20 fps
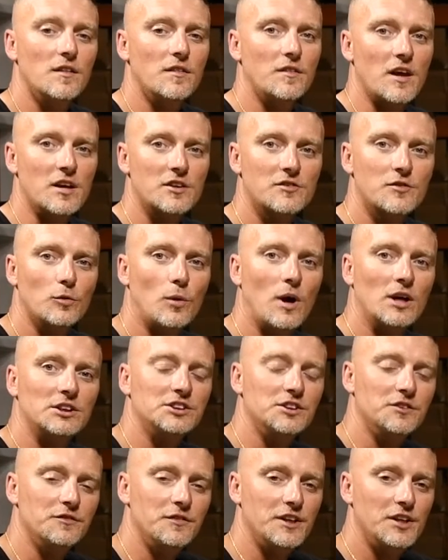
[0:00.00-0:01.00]
Thanks for
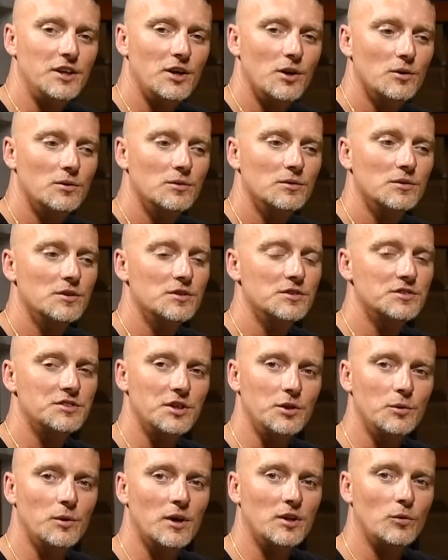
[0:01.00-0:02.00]
watching the video. See
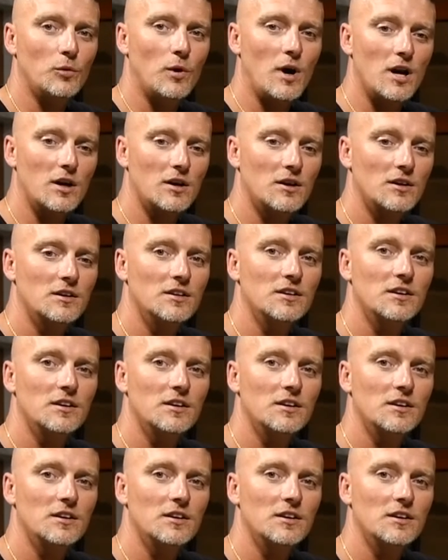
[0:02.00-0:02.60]
you on the water.